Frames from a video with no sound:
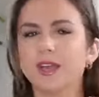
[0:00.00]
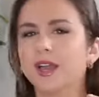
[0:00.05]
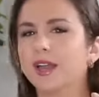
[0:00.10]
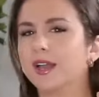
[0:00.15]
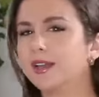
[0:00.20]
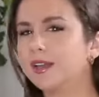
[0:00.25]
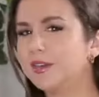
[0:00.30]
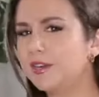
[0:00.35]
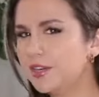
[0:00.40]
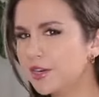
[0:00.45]

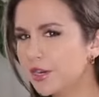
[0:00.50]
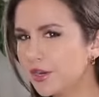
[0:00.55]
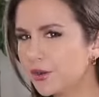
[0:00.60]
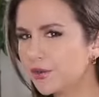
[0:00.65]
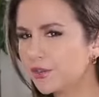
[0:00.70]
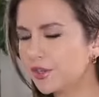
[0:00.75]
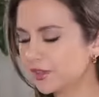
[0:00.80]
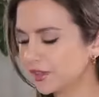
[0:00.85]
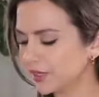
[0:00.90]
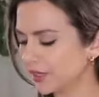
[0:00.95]
I know
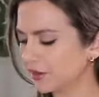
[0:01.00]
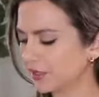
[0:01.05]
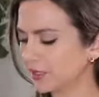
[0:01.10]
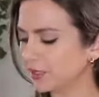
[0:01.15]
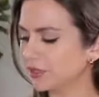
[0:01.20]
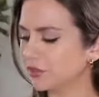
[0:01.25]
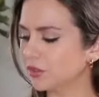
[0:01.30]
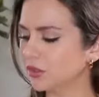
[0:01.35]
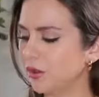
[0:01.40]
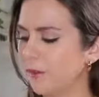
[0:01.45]
that they're a
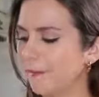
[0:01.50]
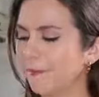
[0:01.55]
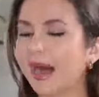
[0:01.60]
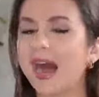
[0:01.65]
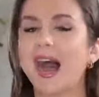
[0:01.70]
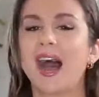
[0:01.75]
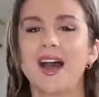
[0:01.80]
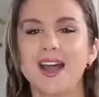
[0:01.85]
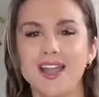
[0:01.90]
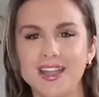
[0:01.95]
little
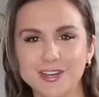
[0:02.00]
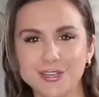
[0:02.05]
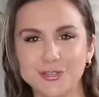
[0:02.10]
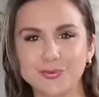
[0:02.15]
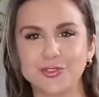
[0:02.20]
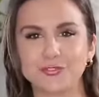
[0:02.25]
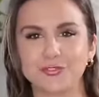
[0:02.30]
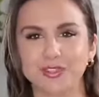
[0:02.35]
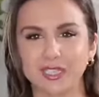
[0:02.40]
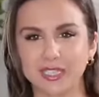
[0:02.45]
behind
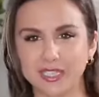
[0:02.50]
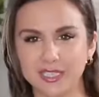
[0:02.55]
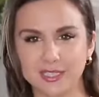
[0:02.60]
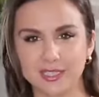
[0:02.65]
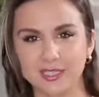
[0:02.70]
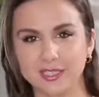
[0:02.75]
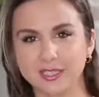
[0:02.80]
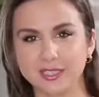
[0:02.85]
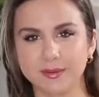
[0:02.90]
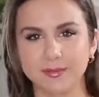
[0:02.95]
with
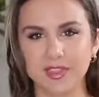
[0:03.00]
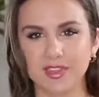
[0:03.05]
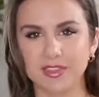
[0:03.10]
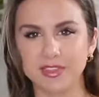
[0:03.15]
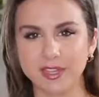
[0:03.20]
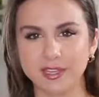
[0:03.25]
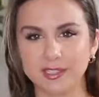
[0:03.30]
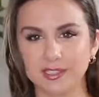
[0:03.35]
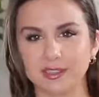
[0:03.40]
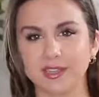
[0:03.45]
releasing some of the
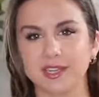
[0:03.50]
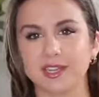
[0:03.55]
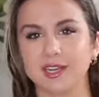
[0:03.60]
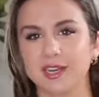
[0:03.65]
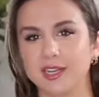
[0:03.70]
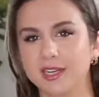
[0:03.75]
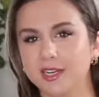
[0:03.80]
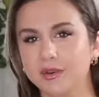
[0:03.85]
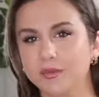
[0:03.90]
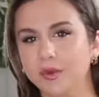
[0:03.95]
things on the
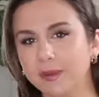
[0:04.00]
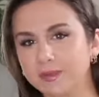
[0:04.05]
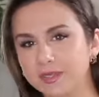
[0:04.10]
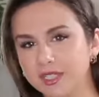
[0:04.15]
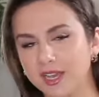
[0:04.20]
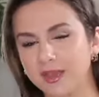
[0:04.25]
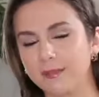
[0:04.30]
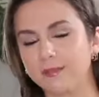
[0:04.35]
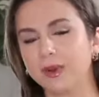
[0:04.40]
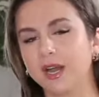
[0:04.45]
Canadian
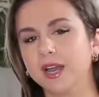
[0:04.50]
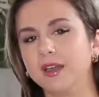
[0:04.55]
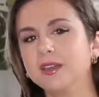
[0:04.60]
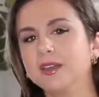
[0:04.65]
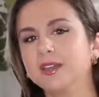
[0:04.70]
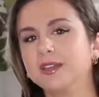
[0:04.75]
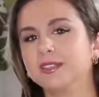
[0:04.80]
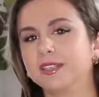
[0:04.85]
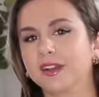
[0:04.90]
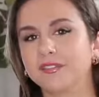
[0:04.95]
website, but
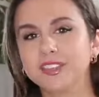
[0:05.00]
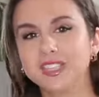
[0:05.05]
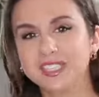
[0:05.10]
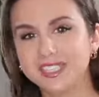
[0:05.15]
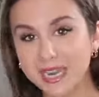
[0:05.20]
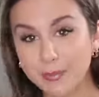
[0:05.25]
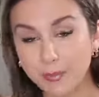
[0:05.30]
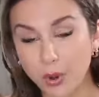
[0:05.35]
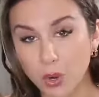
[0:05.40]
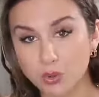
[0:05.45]
definitely
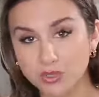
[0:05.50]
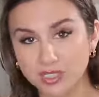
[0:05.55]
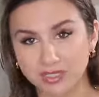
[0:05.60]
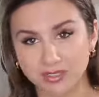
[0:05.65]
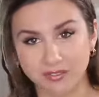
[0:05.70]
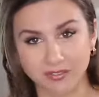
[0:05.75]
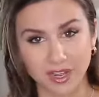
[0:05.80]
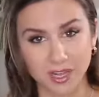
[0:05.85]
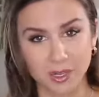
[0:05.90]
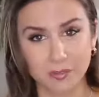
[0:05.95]
stay
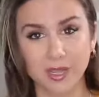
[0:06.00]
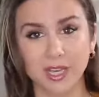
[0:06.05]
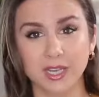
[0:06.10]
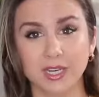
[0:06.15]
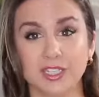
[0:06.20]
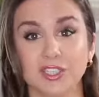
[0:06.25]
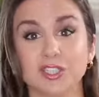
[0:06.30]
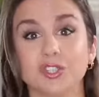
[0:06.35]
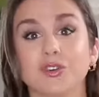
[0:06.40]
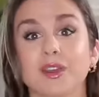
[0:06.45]
posted. Follow me on
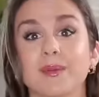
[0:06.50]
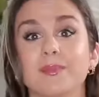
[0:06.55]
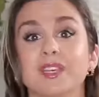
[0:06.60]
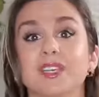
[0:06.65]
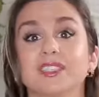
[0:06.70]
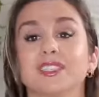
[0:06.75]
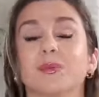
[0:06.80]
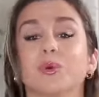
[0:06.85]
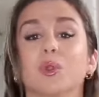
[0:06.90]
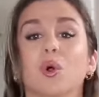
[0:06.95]
Instagram
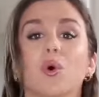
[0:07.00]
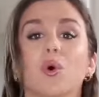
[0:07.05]
because I will